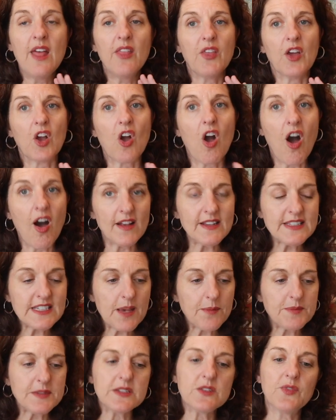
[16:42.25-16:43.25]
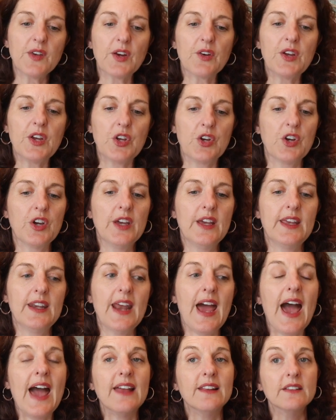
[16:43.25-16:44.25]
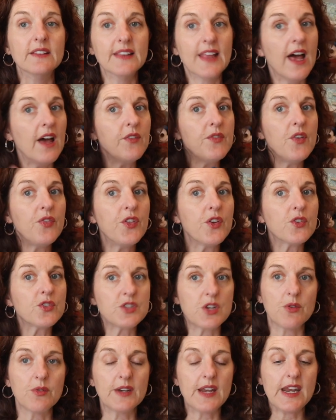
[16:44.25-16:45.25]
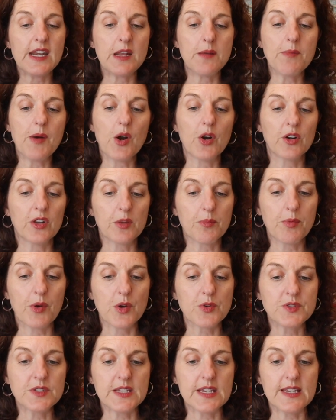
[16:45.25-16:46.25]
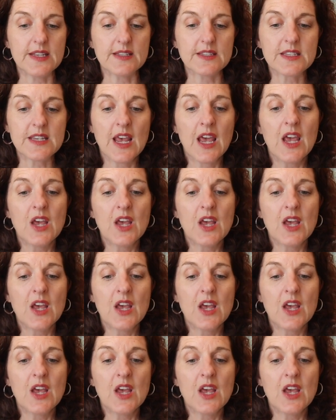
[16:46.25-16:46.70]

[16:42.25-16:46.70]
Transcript: The concept is very good. I love that they're donating part of the proceeds.